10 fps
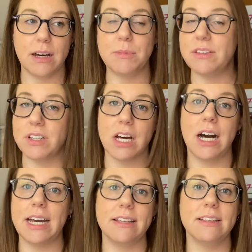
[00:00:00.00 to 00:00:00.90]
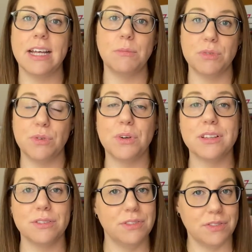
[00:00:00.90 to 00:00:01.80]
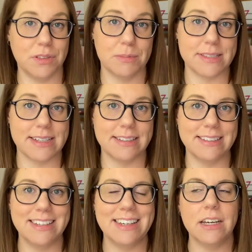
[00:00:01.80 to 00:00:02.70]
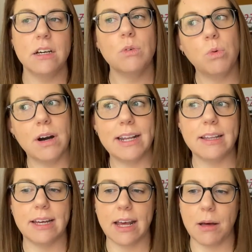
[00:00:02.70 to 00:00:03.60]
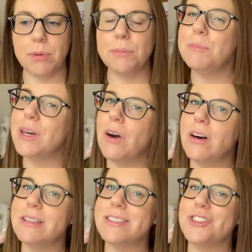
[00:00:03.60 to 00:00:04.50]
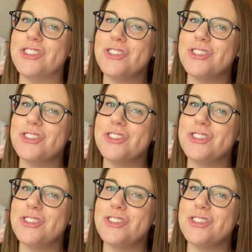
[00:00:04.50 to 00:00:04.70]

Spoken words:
even higher than that before at the 50%. Why did that happen? Because